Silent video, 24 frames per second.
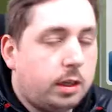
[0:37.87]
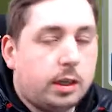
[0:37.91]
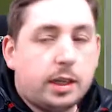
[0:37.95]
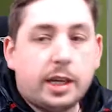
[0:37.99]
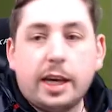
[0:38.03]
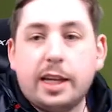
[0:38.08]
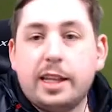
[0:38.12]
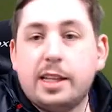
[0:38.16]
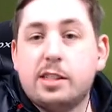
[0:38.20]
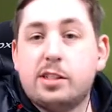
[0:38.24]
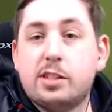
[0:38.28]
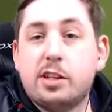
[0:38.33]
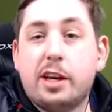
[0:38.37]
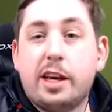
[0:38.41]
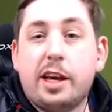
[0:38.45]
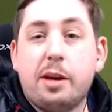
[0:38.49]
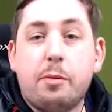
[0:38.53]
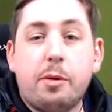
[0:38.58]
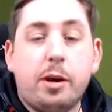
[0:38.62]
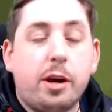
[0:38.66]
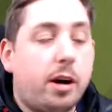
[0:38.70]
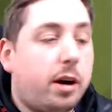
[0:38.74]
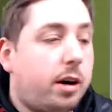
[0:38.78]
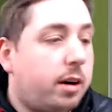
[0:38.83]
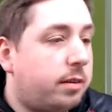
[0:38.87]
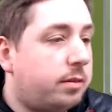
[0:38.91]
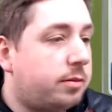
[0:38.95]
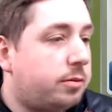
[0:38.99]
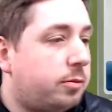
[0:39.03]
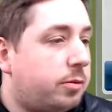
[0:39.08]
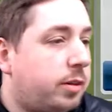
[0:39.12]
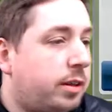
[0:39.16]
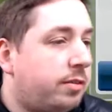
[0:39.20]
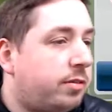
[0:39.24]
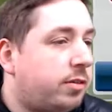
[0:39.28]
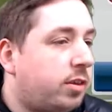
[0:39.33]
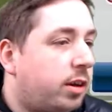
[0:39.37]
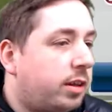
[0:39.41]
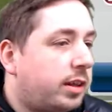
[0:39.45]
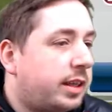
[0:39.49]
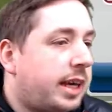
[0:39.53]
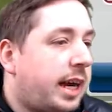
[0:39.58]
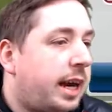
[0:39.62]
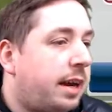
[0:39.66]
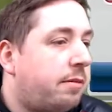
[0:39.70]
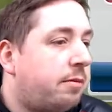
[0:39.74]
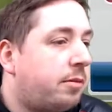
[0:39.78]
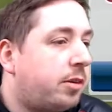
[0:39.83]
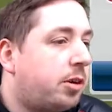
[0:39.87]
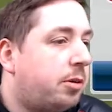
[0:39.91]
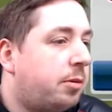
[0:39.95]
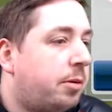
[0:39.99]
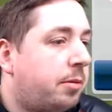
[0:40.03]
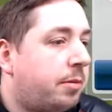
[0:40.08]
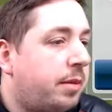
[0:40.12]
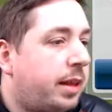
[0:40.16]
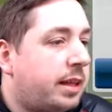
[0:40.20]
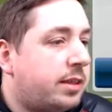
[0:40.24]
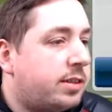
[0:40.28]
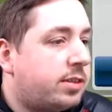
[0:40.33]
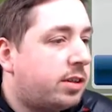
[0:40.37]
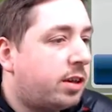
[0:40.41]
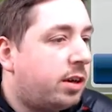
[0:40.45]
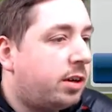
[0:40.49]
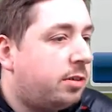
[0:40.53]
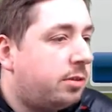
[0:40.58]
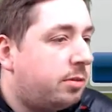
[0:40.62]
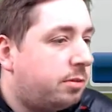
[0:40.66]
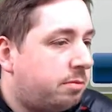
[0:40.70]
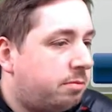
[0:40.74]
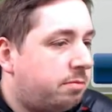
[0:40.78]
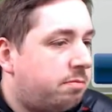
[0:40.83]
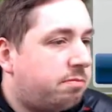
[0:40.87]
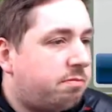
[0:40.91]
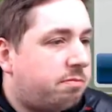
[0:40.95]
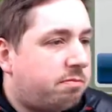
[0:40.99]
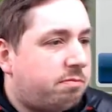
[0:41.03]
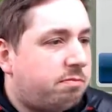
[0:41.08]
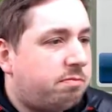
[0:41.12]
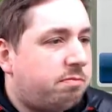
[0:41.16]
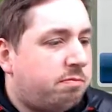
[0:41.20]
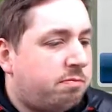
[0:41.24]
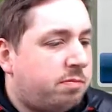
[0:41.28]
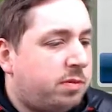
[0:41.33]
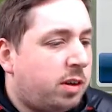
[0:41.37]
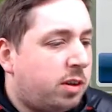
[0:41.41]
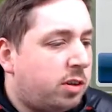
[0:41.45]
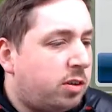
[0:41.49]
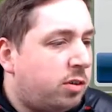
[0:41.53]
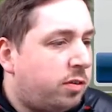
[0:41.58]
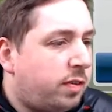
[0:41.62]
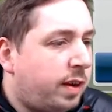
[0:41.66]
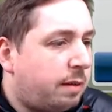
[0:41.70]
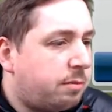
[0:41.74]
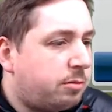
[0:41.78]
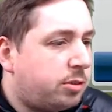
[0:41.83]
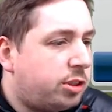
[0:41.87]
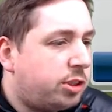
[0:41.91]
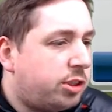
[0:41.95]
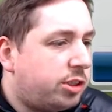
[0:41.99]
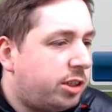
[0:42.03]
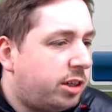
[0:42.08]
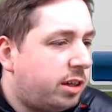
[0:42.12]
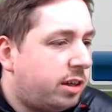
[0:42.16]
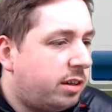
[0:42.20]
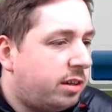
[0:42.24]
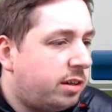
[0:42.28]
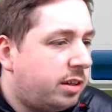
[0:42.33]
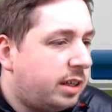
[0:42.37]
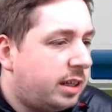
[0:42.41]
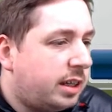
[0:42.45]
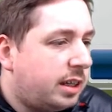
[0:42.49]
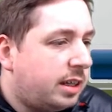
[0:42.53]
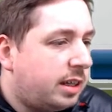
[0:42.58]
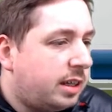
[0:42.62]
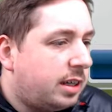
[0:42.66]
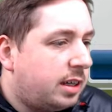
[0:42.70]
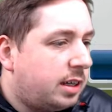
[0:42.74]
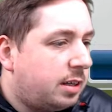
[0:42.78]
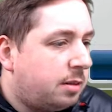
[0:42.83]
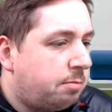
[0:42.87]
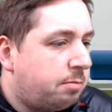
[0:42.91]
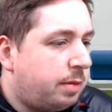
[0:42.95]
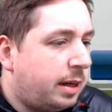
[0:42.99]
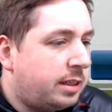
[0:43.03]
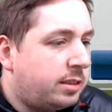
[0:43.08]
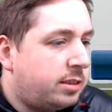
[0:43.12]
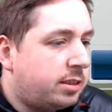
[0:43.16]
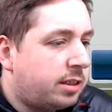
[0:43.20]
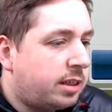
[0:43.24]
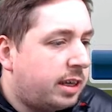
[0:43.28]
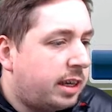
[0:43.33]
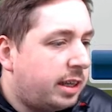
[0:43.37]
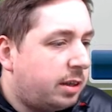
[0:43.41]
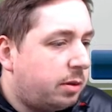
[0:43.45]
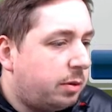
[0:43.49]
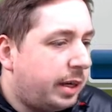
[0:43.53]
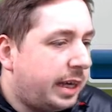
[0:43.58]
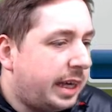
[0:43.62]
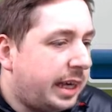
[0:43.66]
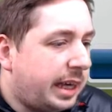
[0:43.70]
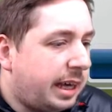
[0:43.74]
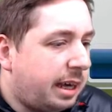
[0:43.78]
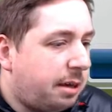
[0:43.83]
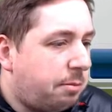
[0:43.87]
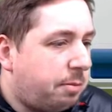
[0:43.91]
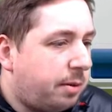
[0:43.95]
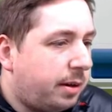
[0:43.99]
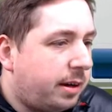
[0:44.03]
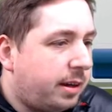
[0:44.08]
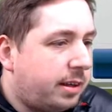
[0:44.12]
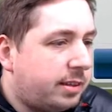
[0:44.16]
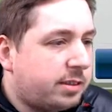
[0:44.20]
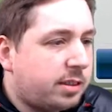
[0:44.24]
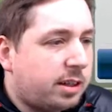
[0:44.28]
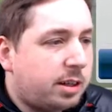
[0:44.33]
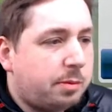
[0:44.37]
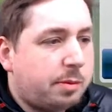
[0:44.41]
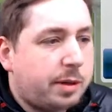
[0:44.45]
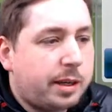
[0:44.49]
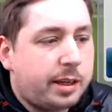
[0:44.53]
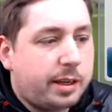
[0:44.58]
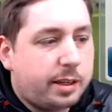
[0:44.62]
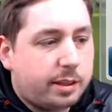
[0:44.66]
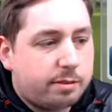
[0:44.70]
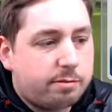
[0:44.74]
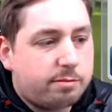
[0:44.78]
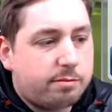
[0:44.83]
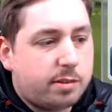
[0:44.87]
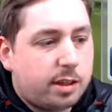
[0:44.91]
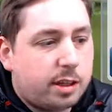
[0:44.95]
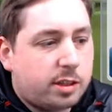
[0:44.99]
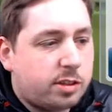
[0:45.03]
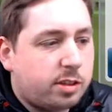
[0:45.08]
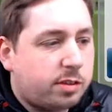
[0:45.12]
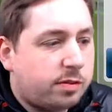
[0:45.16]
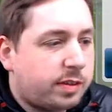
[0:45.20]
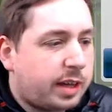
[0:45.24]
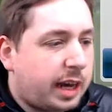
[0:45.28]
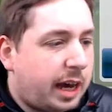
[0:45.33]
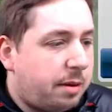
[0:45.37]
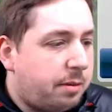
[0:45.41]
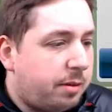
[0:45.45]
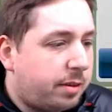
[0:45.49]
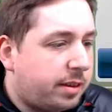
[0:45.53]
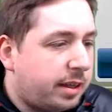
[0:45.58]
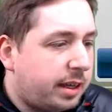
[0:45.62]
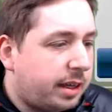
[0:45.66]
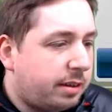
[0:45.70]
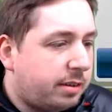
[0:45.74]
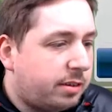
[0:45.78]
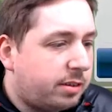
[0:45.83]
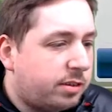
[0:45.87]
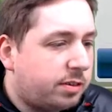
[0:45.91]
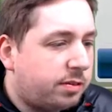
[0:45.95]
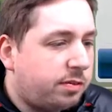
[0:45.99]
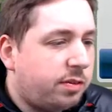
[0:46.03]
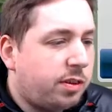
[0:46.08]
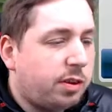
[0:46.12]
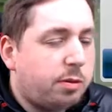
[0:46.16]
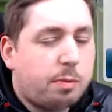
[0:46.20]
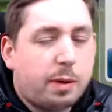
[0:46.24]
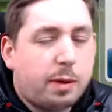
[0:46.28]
Okay then, so here we are. We've got the game coming up then. So we've got Northamptonshire, Ben Duckett, the wicket keeper. It's going to be a tough game, I think. There's a few